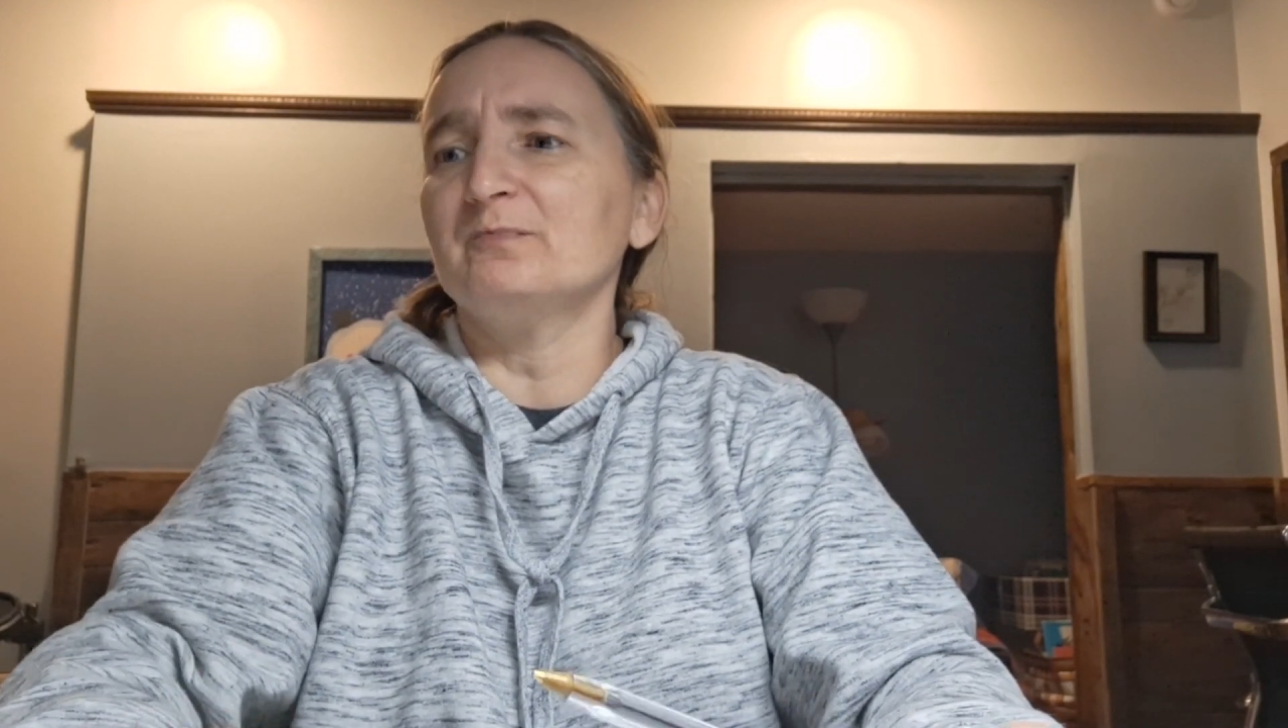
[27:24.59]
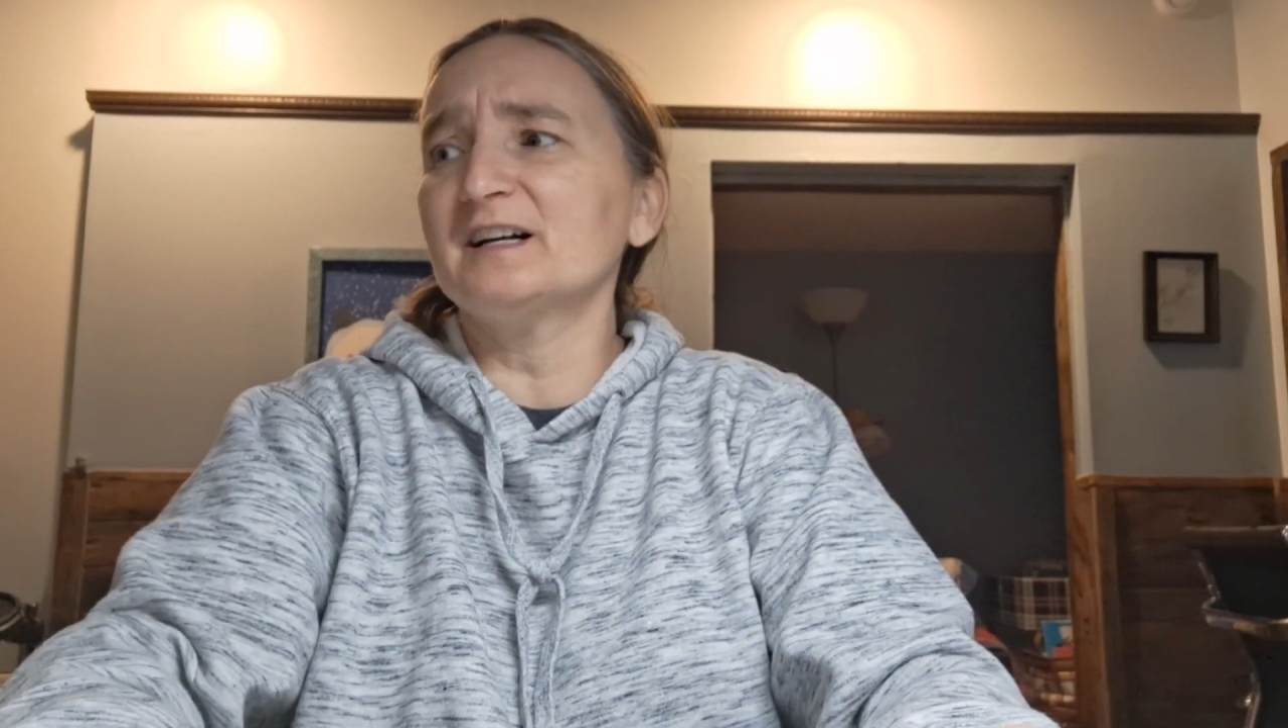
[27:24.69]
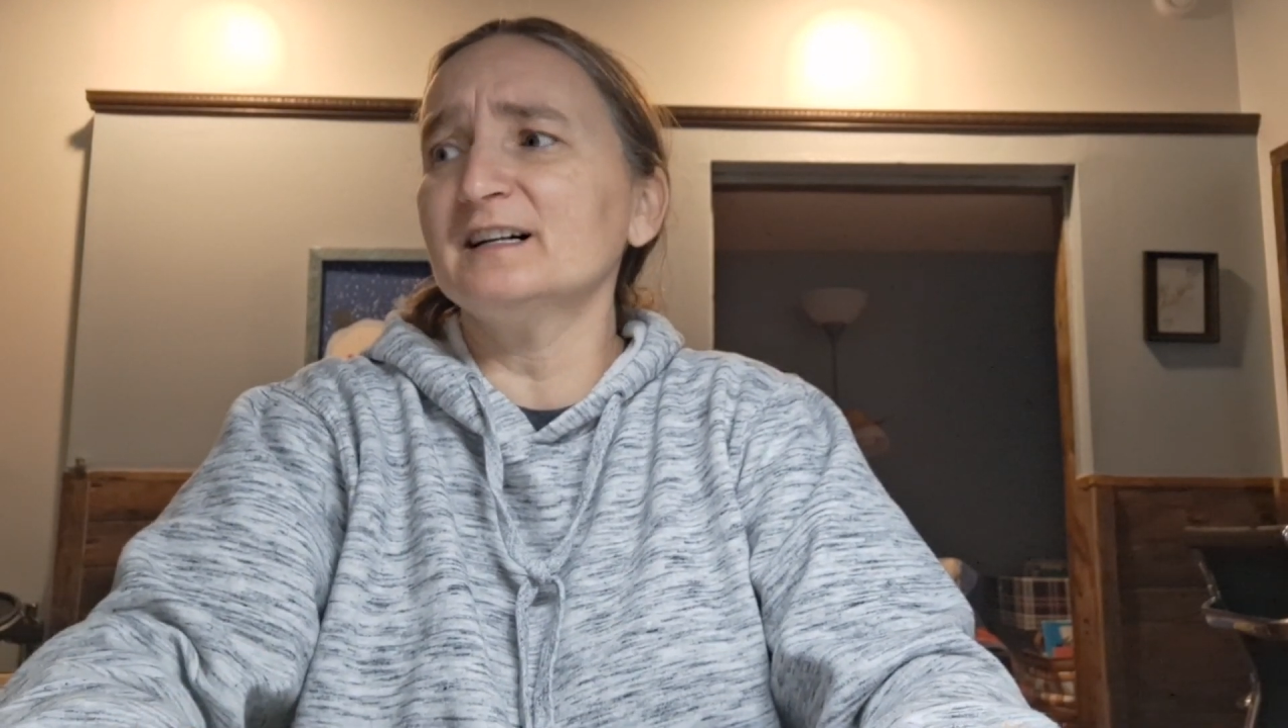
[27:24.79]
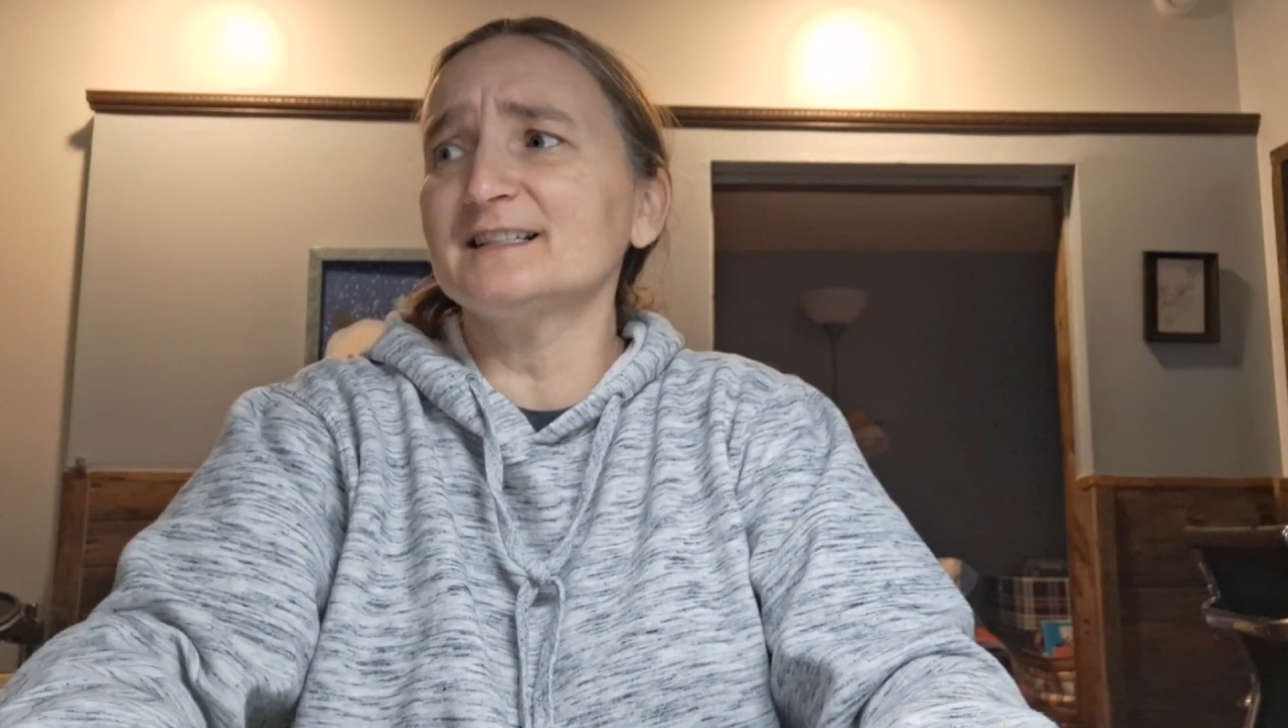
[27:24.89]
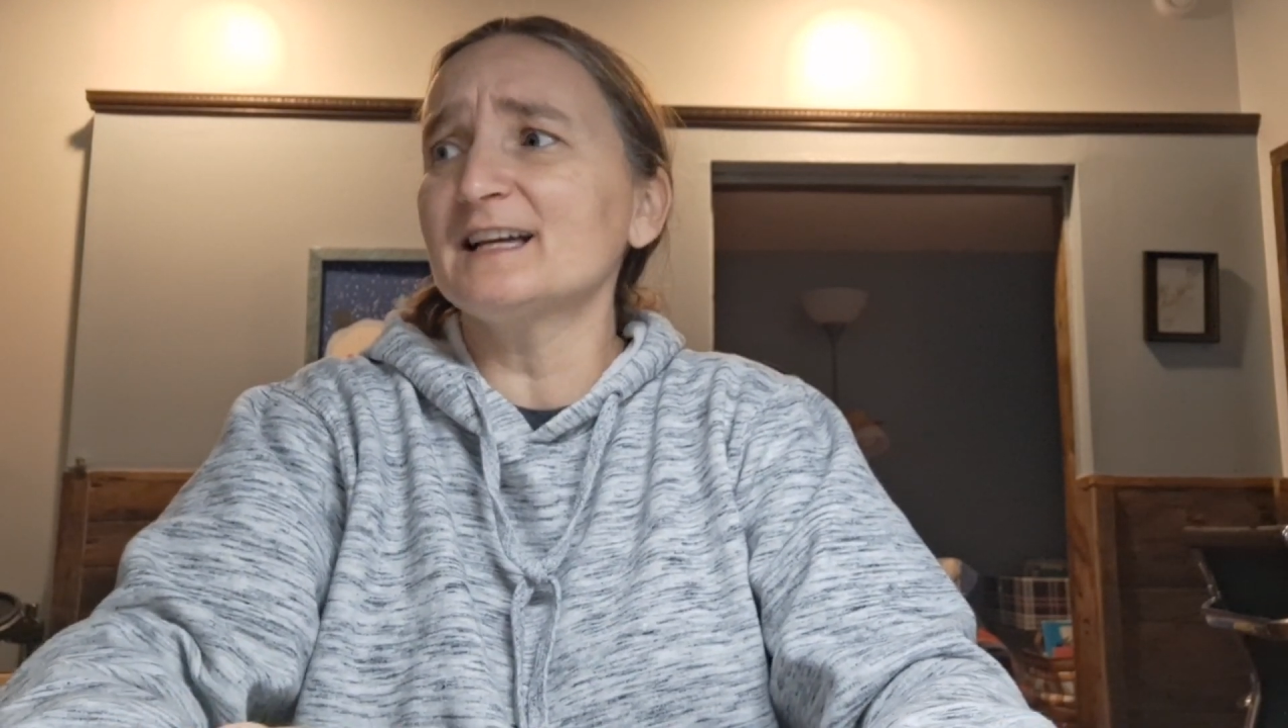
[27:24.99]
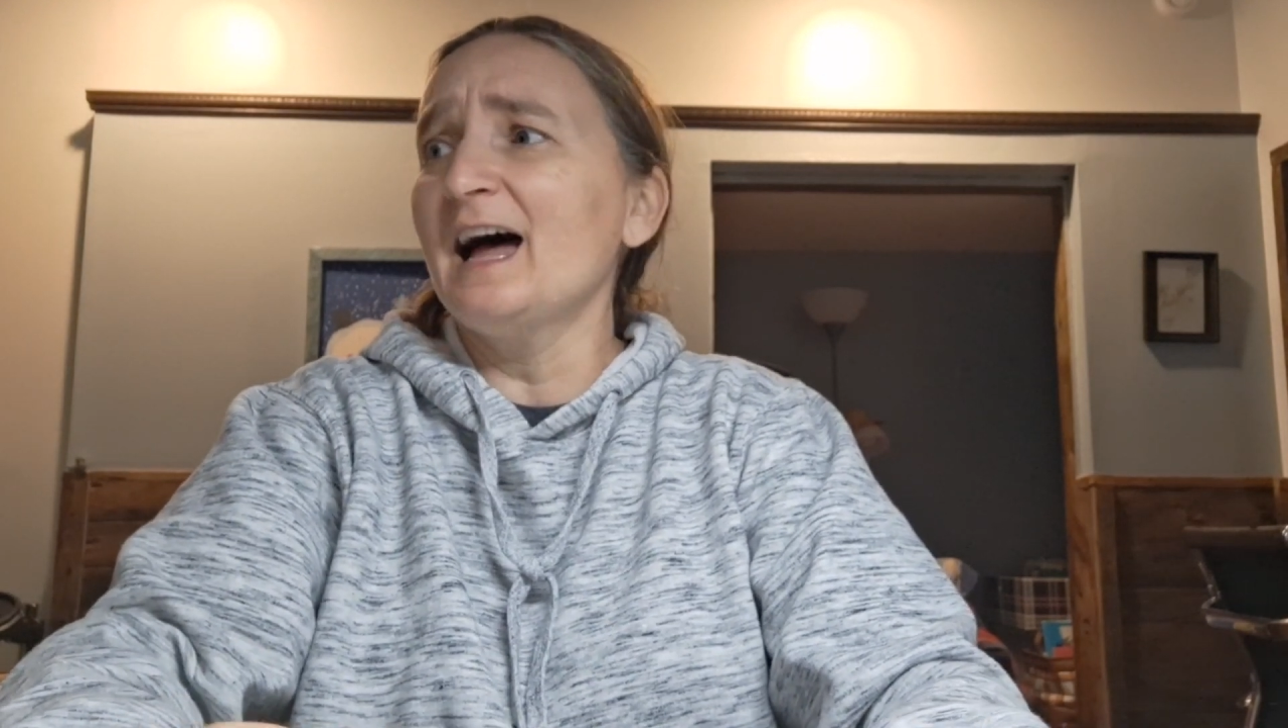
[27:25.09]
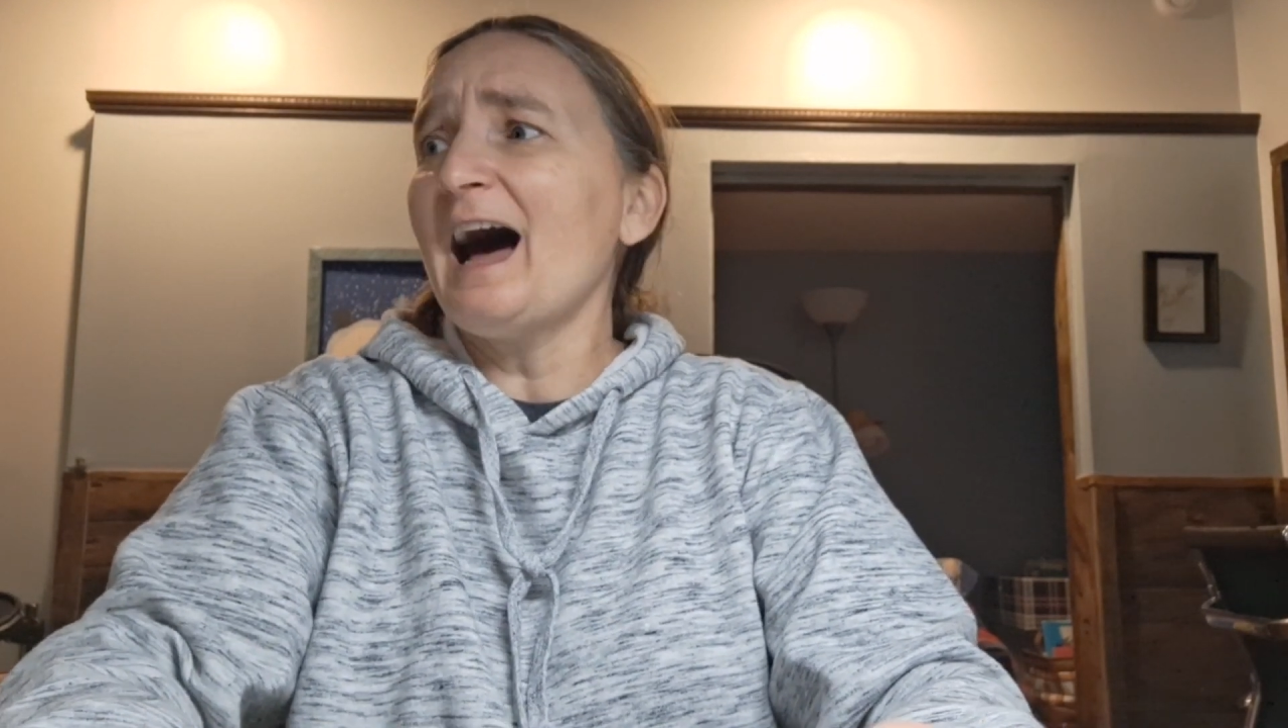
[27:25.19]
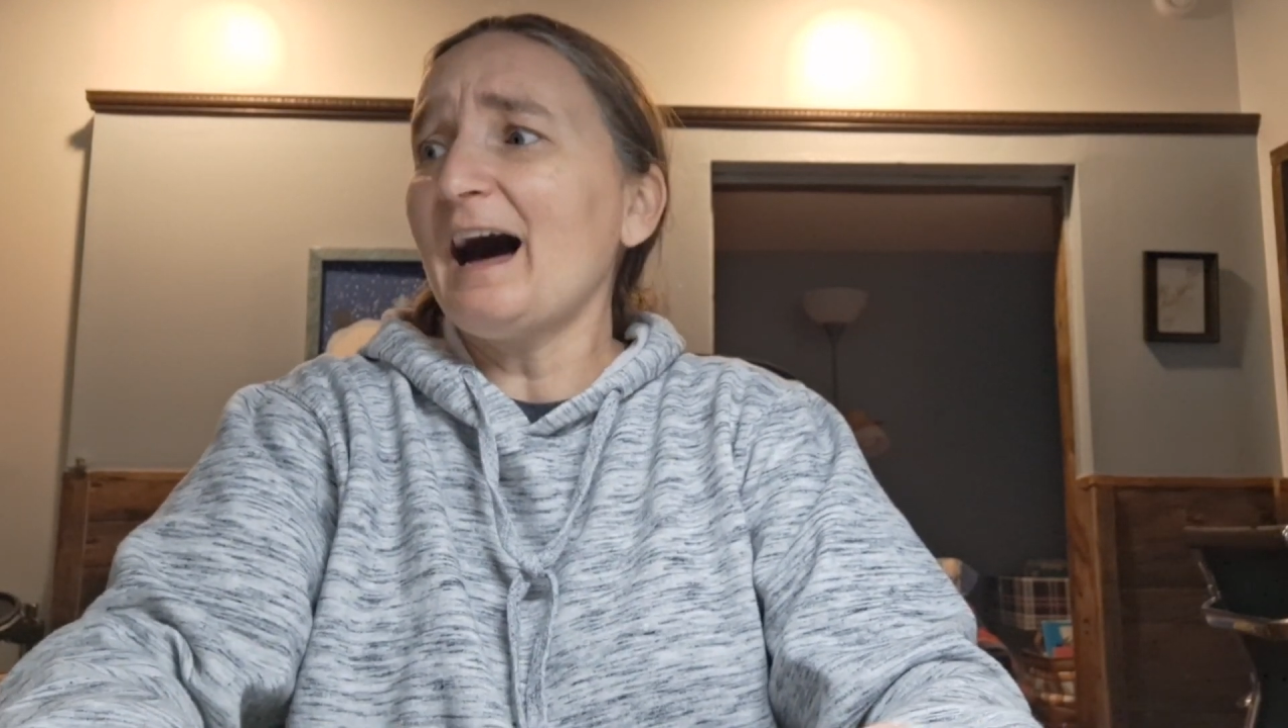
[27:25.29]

because